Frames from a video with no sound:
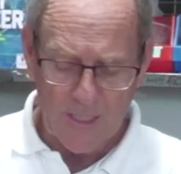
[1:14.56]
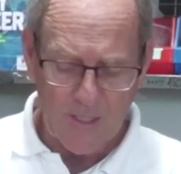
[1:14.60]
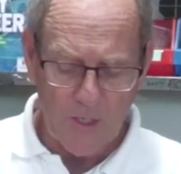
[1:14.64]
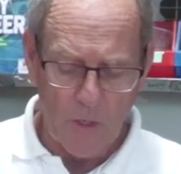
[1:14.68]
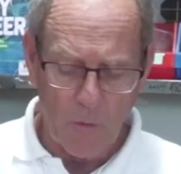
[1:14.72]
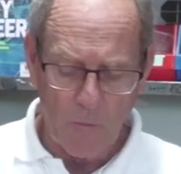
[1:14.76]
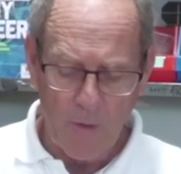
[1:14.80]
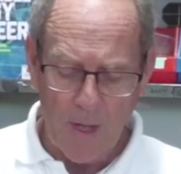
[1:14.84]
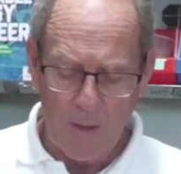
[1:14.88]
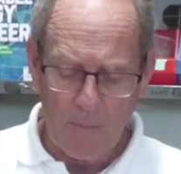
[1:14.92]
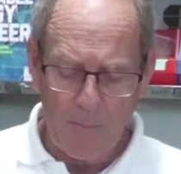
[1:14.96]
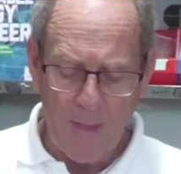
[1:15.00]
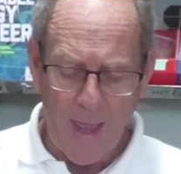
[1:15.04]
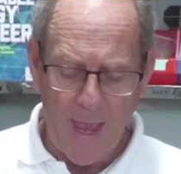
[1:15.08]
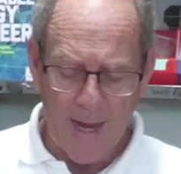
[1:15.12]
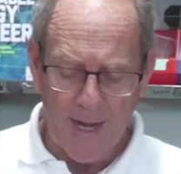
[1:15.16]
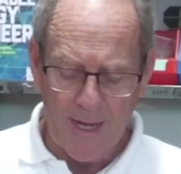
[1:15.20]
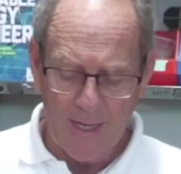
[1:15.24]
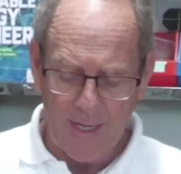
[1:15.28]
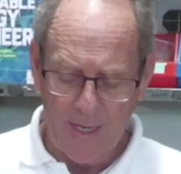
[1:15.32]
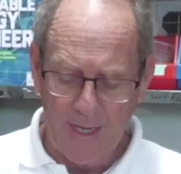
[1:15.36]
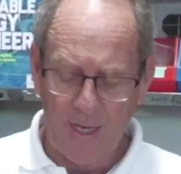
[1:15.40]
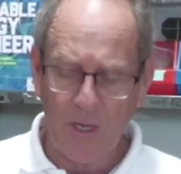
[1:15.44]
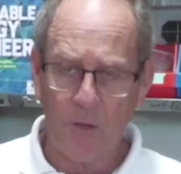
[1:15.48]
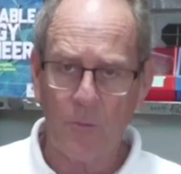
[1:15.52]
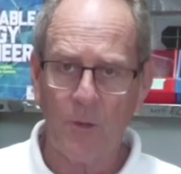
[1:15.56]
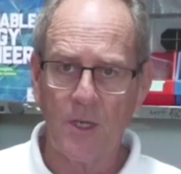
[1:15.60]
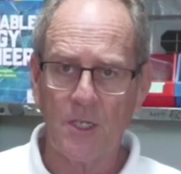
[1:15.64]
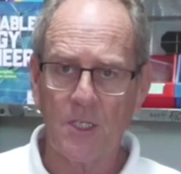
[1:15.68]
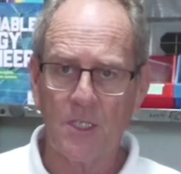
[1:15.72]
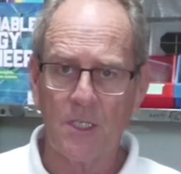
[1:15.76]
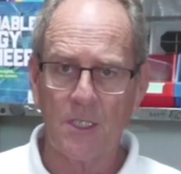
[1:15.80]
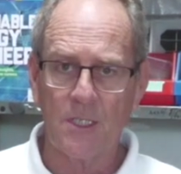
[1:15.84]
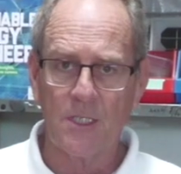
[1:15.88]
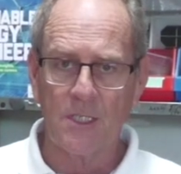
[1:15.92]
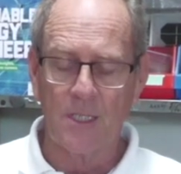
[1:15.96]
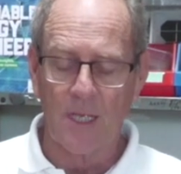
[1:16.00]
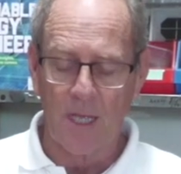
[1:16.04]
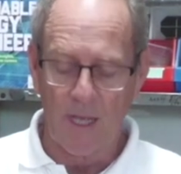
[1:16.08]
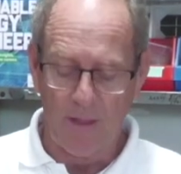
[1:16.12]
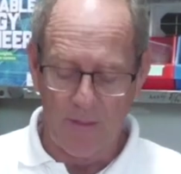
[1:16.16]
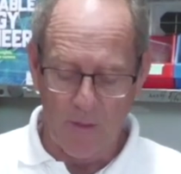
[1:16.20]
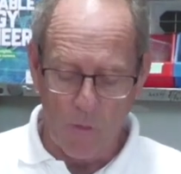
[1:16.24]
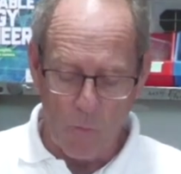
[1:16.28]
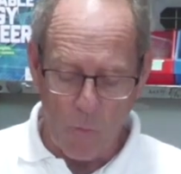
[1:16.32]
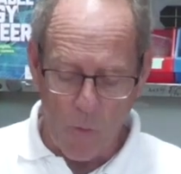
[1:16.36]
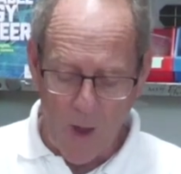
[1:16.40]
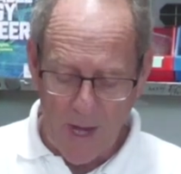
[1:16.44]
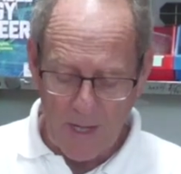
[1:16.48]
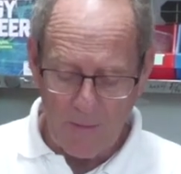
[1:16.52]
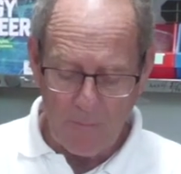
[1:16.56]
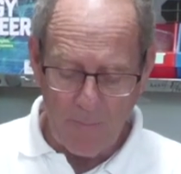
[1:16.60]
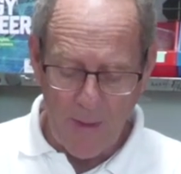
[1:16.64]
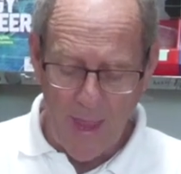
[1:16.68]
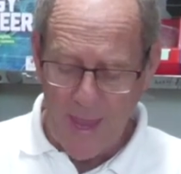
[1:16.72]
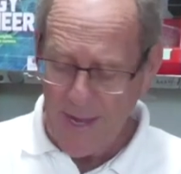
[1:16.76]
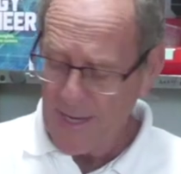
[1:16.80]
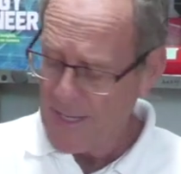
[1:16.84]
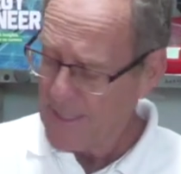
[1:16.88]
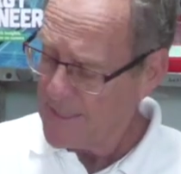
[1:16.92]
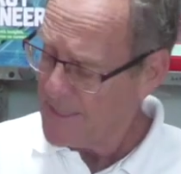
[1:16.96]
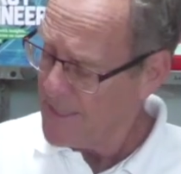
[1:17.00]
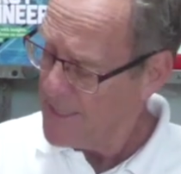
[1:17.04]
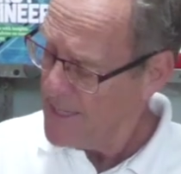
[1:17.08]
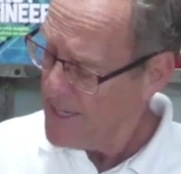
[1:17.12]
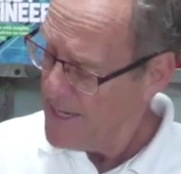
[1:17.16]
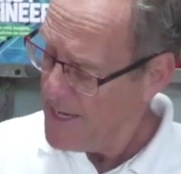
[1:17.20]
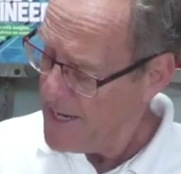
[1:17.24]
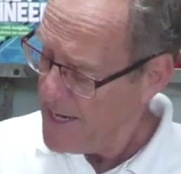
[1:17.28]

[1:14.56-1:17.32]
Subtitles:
little red packet here, which is the weight packet.